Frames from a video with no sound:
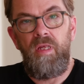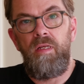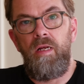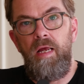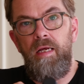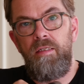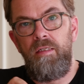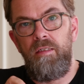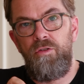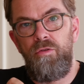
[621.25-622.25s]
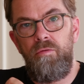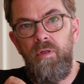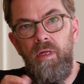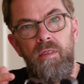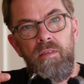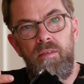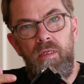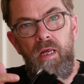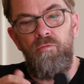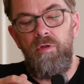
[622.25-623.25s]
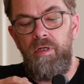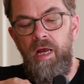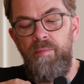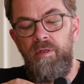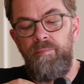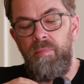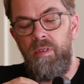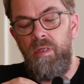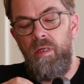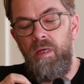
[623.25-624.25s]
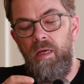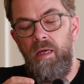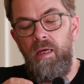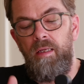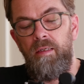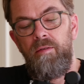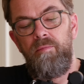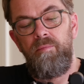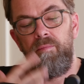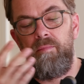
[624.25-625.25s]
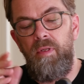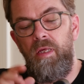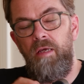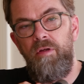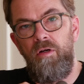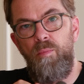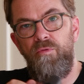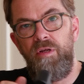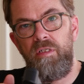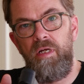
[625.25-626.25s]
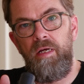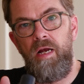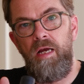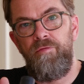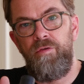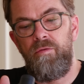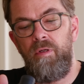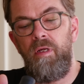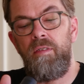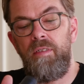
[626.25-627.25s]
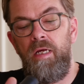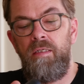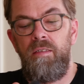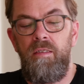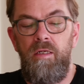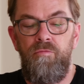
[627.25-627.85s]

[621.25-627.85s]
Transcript: the Leica TL2 is a real camera and even it operates like an iPhone, it is actually